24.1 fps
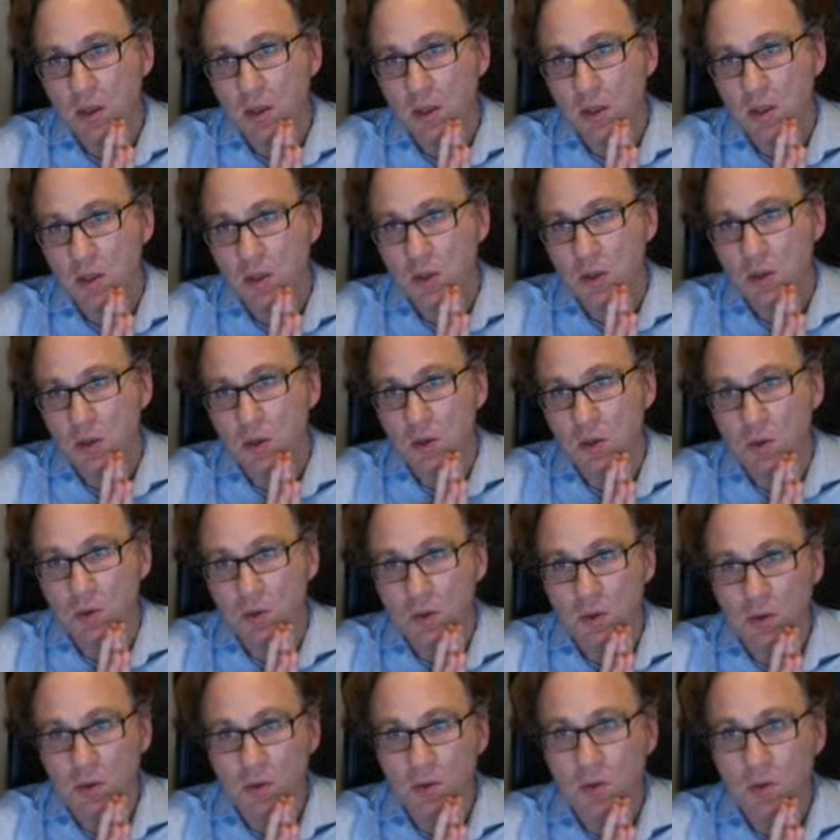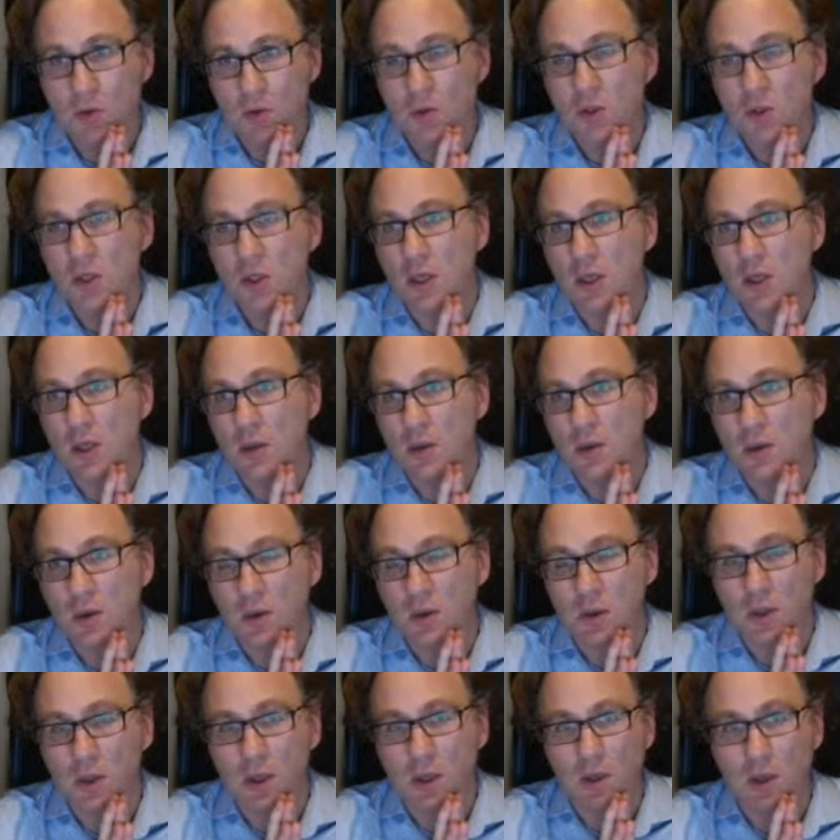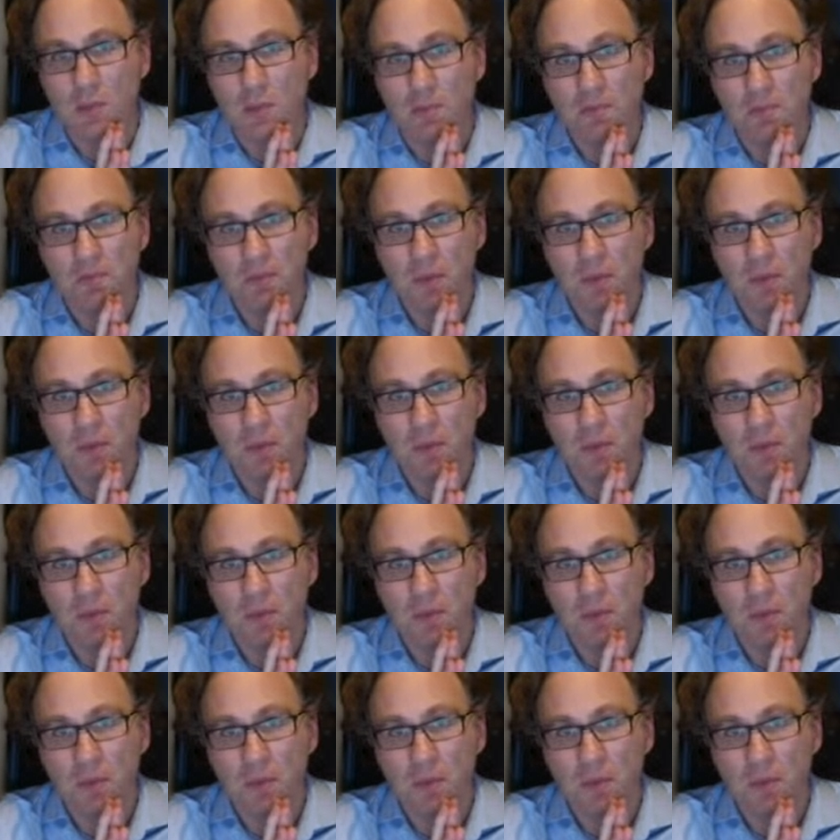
So you see on the,